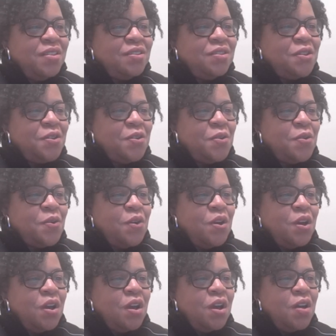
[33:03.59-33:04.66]
So
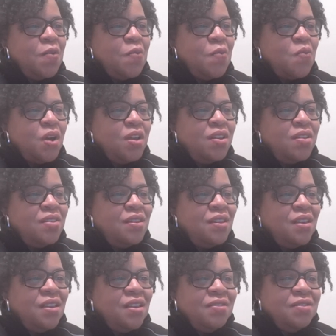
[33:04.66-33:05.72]
uh, one of
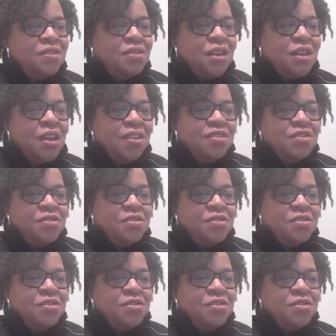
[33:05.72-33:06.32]
the is like,